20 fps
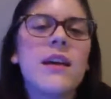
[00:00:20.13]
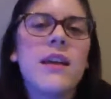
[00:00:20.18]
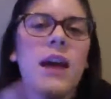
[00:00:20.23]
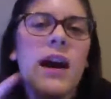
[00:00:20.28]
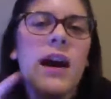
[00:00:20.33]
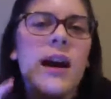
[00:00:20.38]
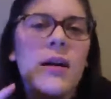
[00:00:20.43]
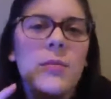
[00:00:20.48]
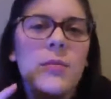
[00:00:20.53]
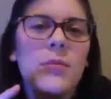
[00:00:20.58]

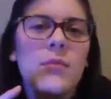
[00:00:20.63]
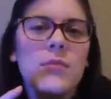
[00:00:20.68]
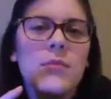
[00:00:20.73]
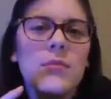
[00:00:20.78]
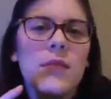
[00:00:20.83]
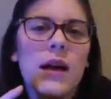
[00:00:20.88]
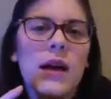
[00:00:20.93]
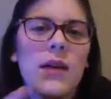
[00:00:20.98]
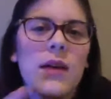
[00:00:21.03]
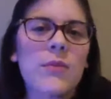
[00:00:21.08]

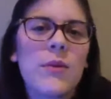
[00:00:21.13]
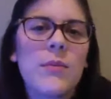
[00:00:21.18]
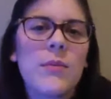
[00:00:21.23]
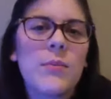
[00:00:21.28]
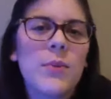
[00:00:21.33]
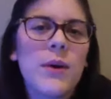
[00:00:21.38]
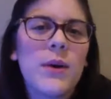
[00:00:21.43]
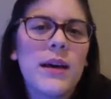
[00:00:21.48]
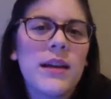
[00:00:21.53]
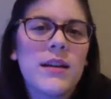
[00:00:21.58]
At one
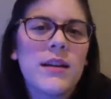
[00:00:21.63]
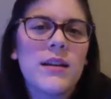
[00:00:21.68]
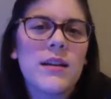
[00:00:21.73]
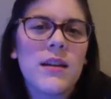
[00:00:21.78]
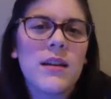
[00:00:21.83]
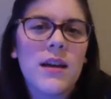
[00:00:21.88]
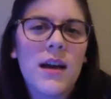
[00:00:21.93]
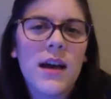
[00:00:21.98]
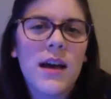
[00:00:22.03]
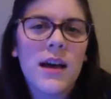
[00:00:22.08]
point,
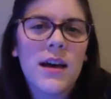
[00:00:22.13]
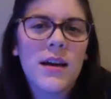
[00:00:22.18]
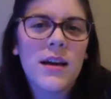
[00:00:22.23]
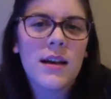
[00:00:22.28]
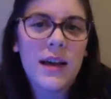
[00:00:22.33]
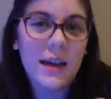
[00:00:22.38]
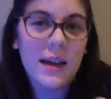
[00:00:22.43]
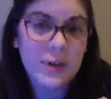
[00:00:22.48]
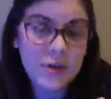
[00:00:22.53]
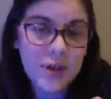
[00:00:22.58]
Huck,
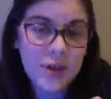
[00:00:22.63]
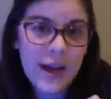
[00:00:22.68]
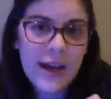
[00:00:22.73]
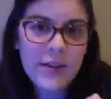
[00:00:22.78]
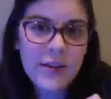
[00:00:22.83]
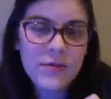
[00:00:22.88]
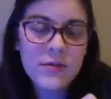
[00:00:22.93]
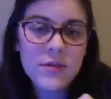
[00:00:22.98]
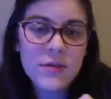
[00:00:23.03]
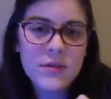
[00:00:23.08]
a
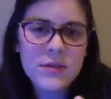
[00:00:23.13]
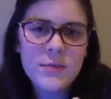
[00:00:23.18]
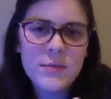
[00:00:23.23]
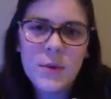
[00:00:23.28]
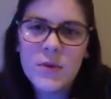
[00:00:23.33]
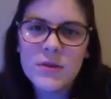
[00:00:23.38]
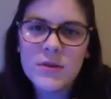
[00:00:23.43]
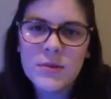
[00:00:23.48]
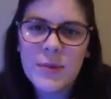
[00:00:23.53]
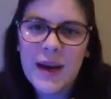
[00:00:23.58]
child,
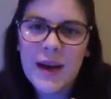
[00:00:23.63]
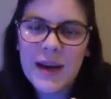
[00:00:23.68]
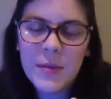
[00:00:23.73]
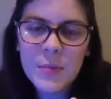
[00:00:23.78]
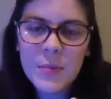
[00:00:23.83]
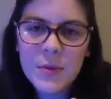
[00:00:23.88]
smokes a pipe.